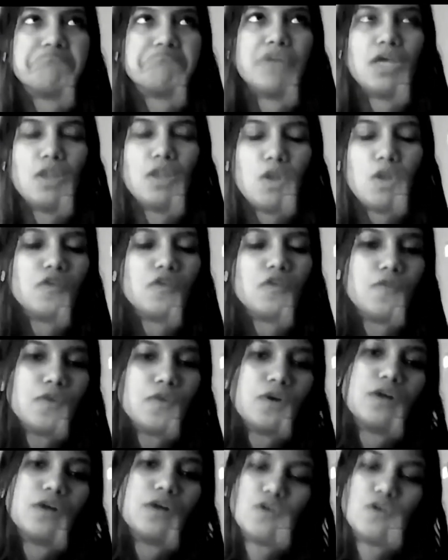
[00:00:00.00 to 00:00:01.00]
a lot of
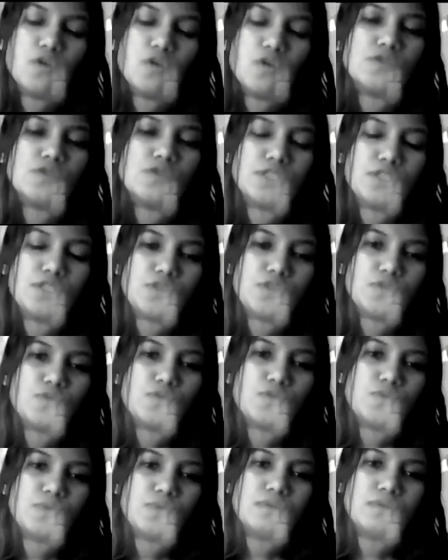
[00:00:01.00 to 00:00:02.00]
work goes
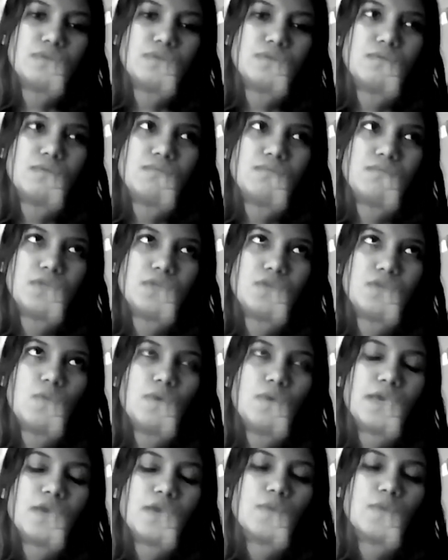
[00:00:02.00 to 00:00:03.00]
into
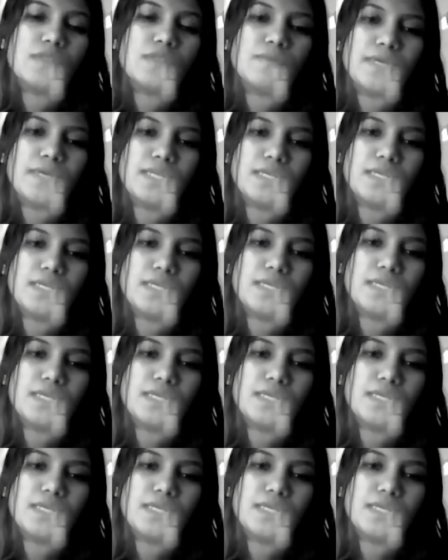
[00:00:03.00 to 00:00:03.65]
working with media.